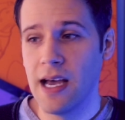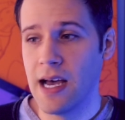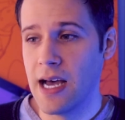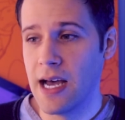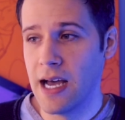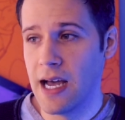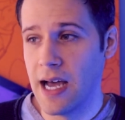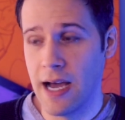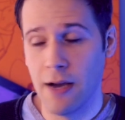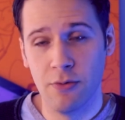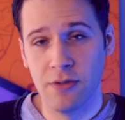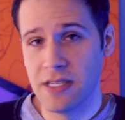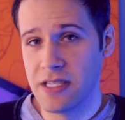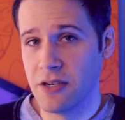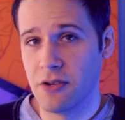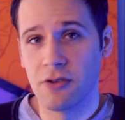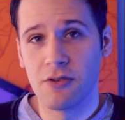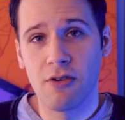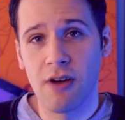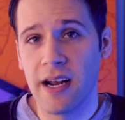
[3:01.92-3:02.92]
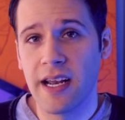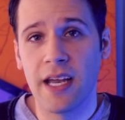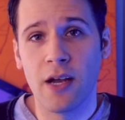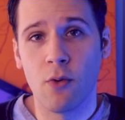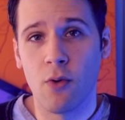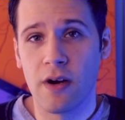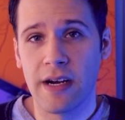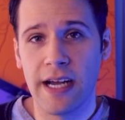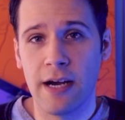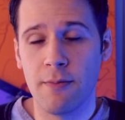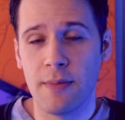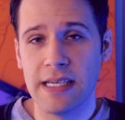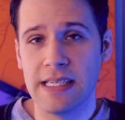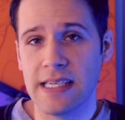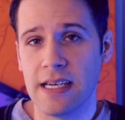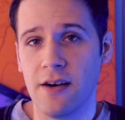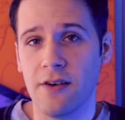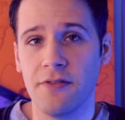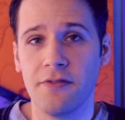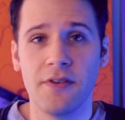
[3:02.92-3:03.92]
I was still cranking work out
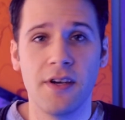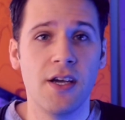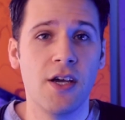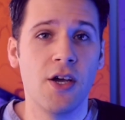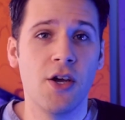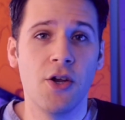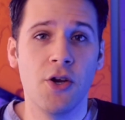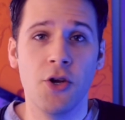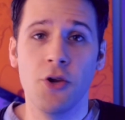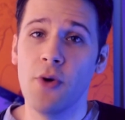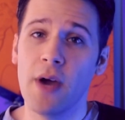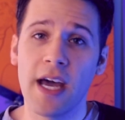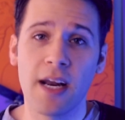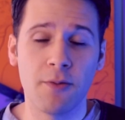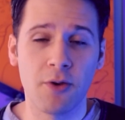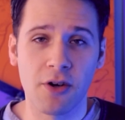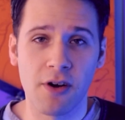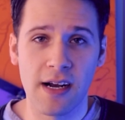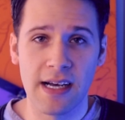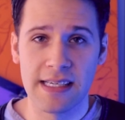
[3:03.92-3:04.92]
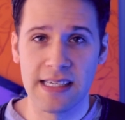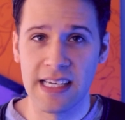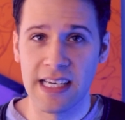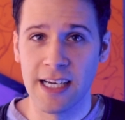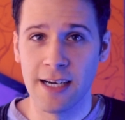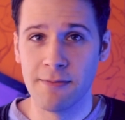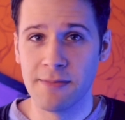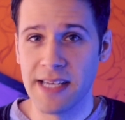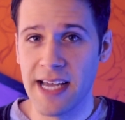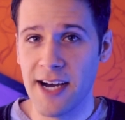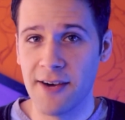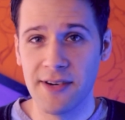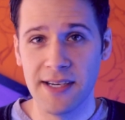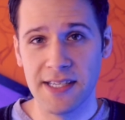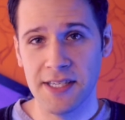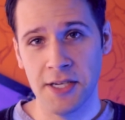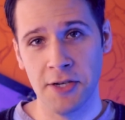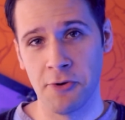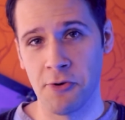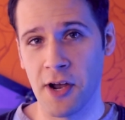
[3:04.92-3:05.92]
myself. New Animal Crossing comes out,
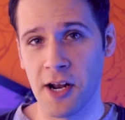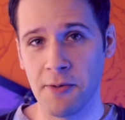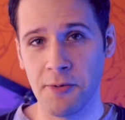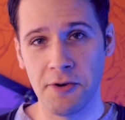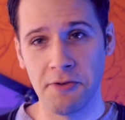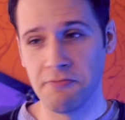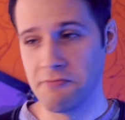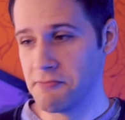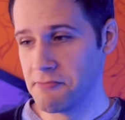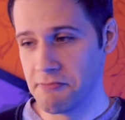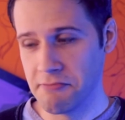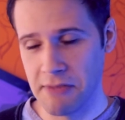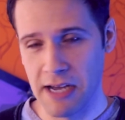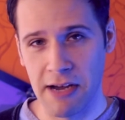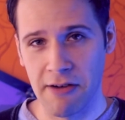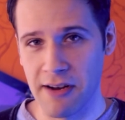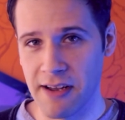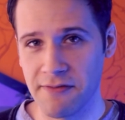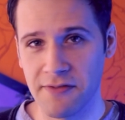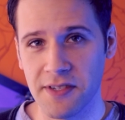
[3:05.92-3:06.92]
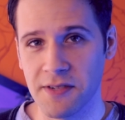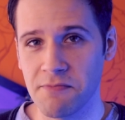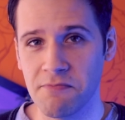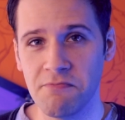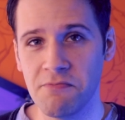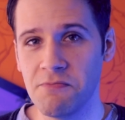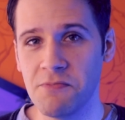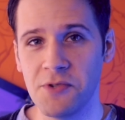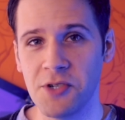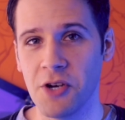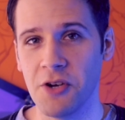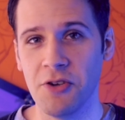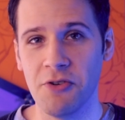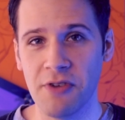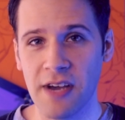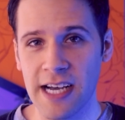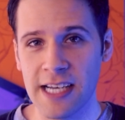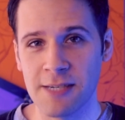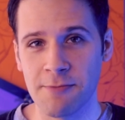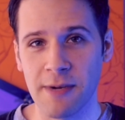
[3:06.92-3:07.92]
it's incredible. I don't have to show you
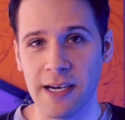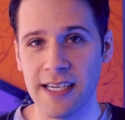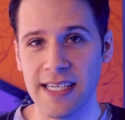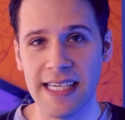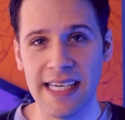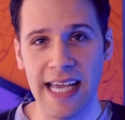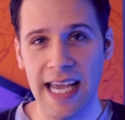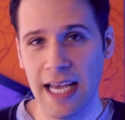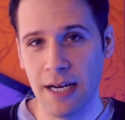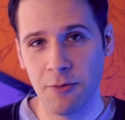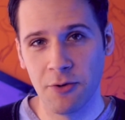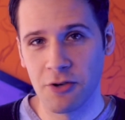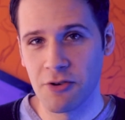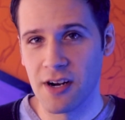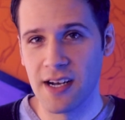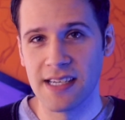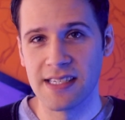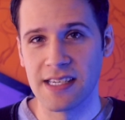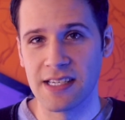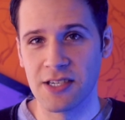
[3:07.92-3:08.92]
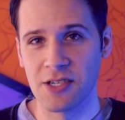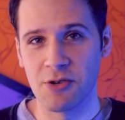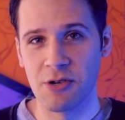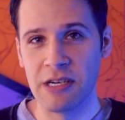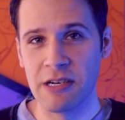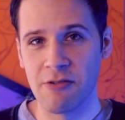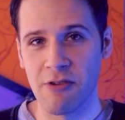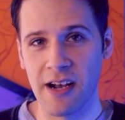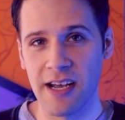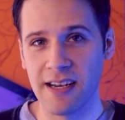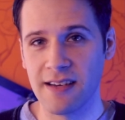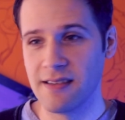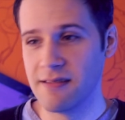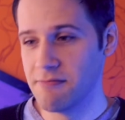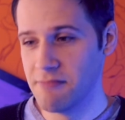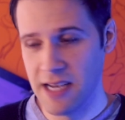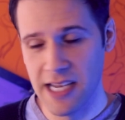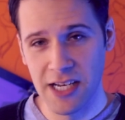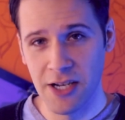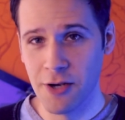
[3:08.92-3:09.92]
guys my Animal Crossing street
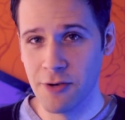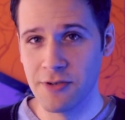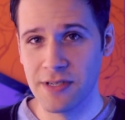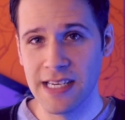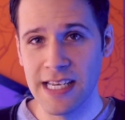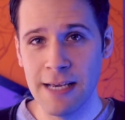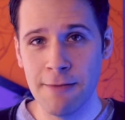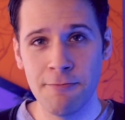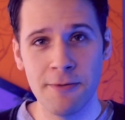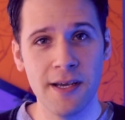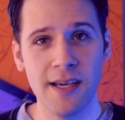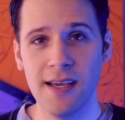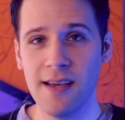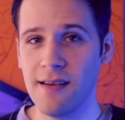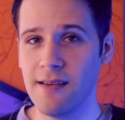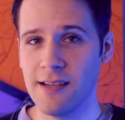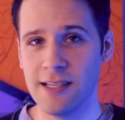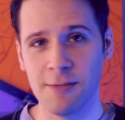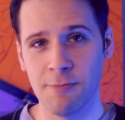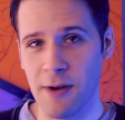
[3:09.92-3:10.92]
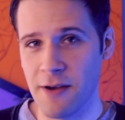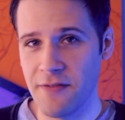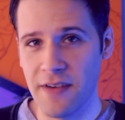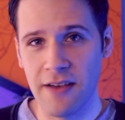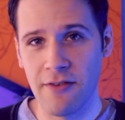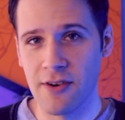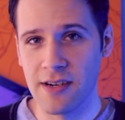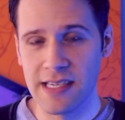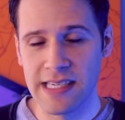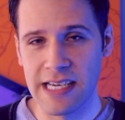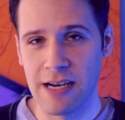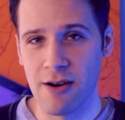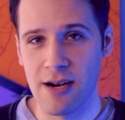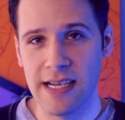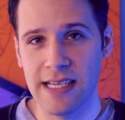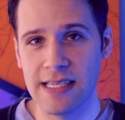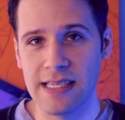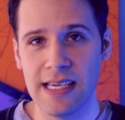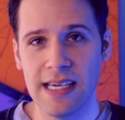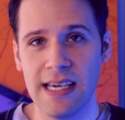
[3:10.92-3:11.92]
cred, it goes deep. It's my favorite
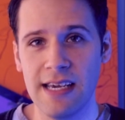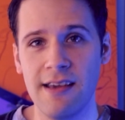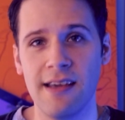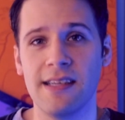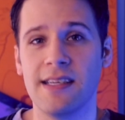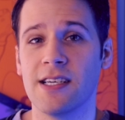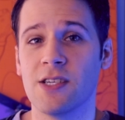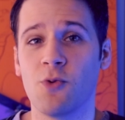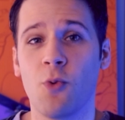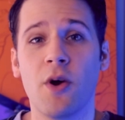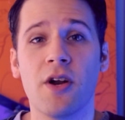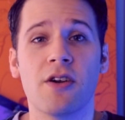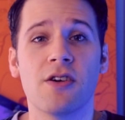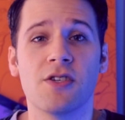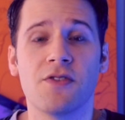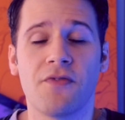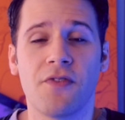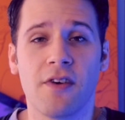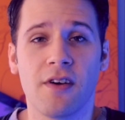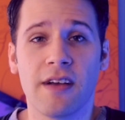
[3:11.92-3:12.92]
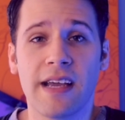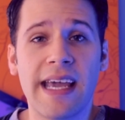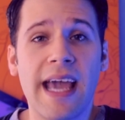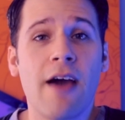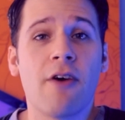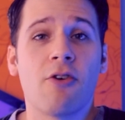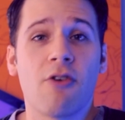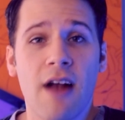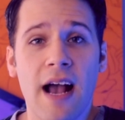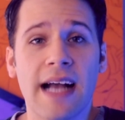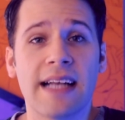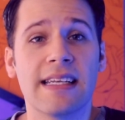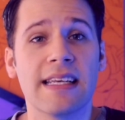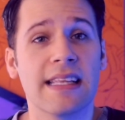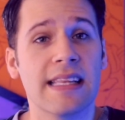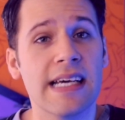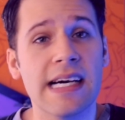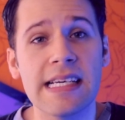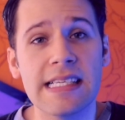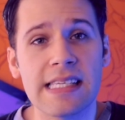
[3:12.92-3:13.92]
series. It does wonders for counteracting
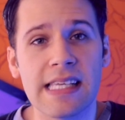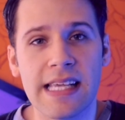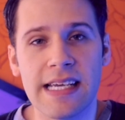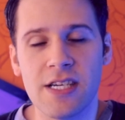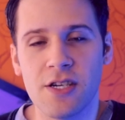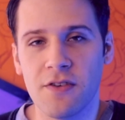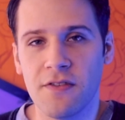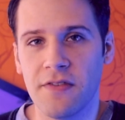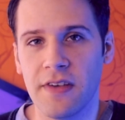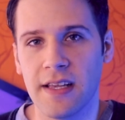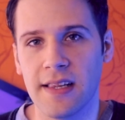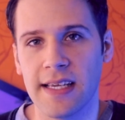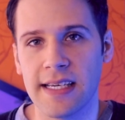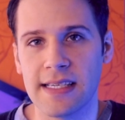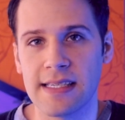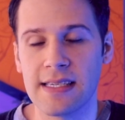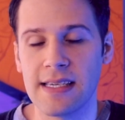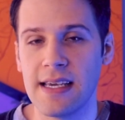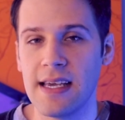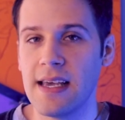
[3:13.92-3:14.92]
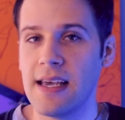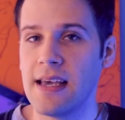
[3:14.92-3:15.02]
the isolation feelings.